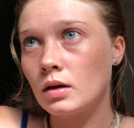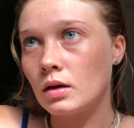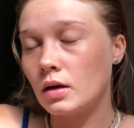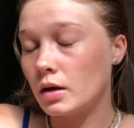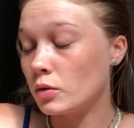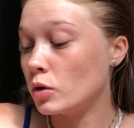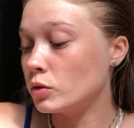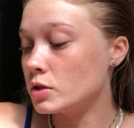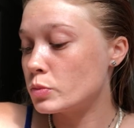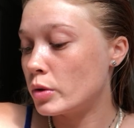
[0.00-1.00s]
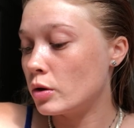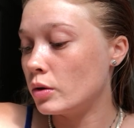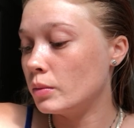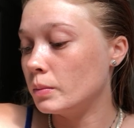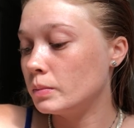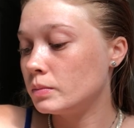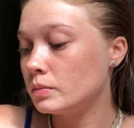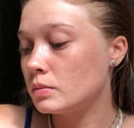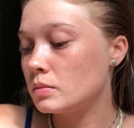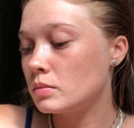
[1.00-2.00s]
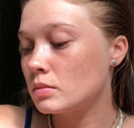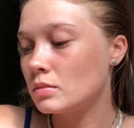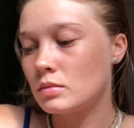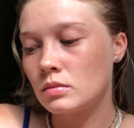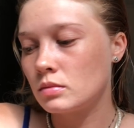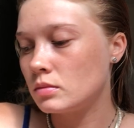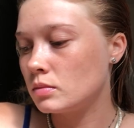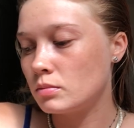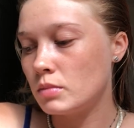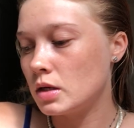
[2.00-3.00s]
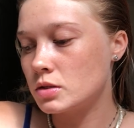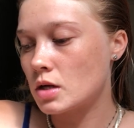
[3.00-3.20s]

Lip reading: And I wrote this poem minutes